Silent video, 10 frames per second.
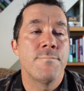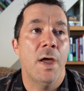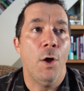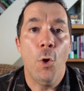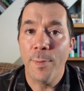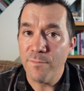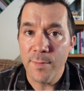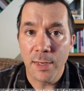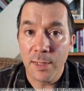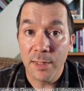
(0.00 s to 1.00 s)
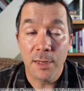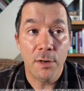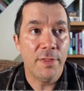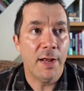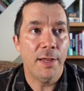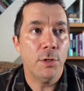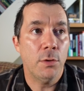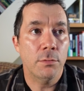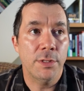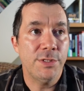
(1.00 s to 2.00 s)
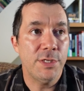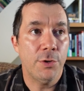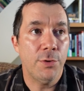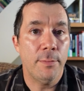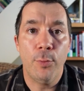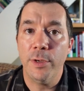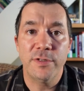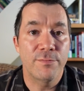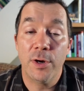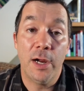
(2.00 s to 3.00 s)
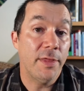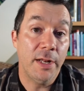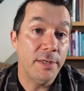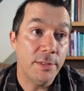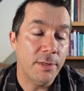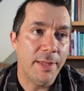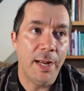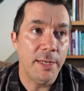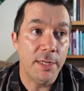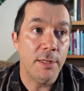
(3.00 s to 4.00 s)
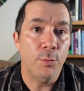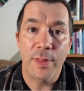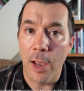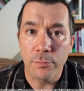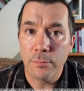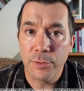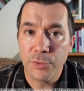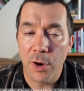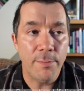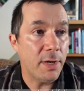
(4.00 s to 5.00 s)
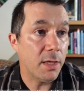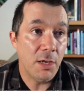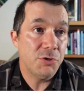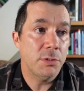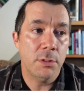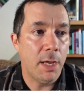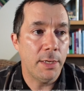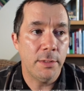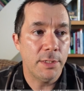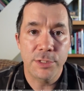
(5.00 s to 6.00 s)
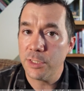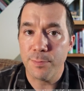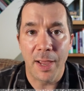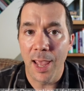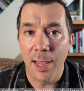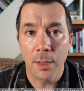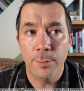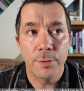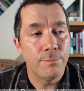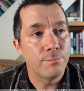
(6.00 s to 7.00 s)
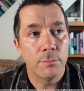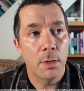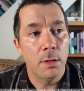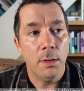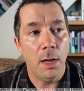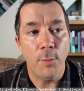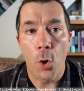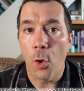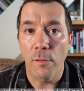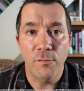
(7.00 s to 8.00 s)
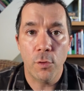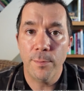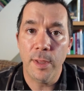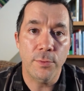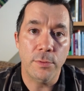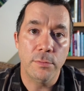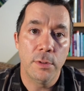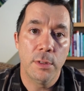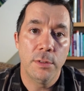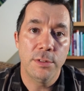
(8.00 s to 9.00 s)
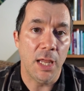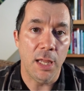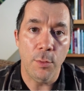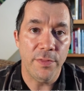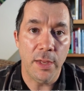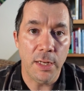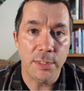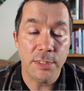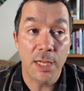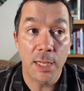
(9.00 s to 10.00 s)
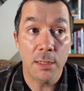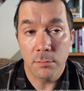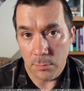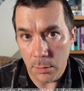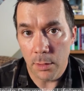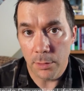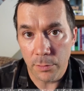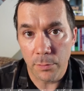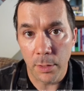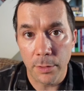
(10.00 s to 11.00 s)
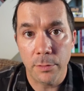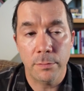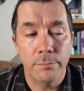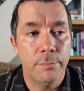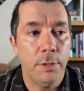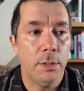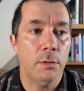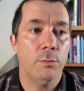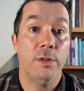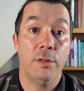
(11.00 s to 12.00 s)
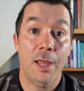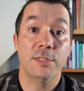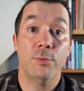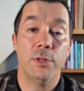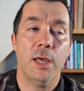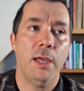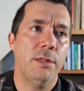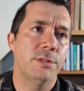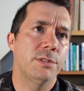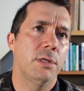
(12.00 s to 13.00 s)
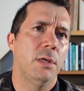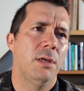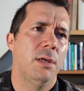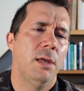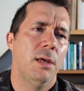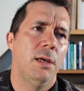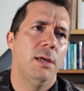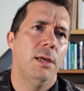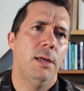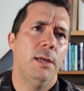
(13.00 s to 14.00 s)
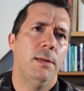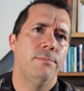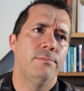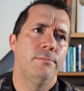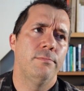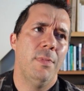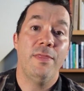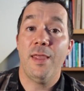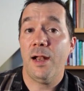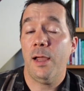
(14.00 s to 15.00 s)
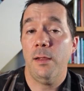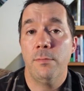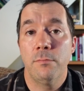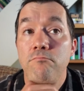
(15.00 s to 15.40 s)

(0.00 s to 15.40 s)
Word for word: I hope I've made clear that I don't consider it a point of pride that I did it without prescribed medication. It's just my hang-up. I'm all for people taking what they need to take you know, with expert guidance. And that I